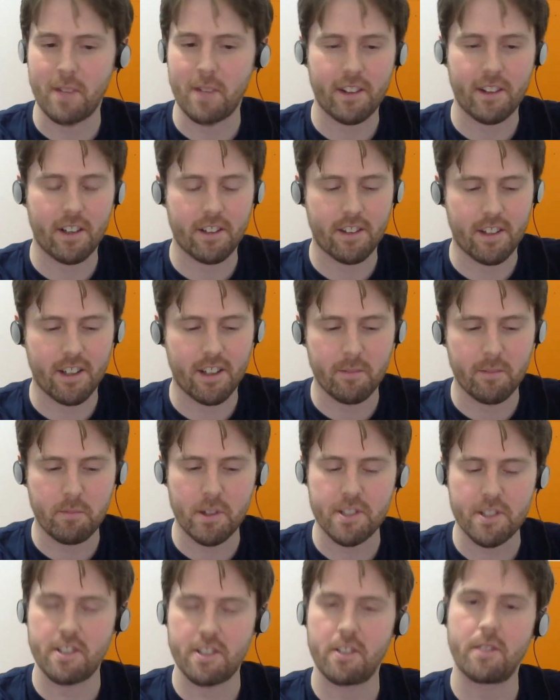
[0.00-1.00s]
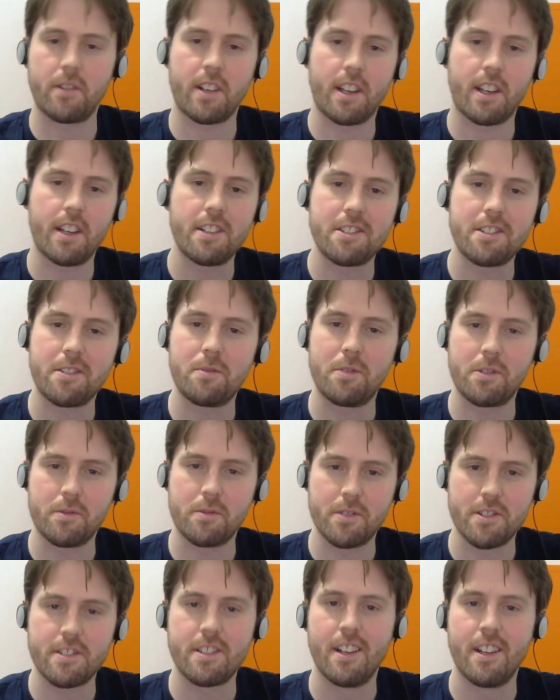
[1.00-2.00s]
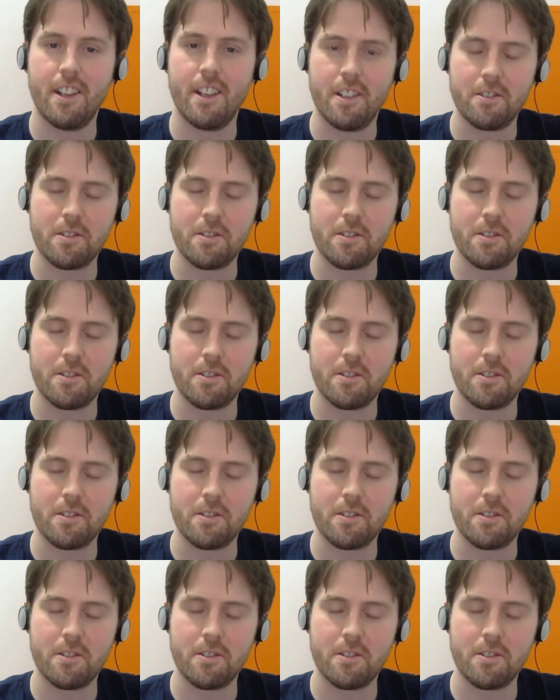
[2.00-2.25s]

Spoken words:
I thought the push notification one was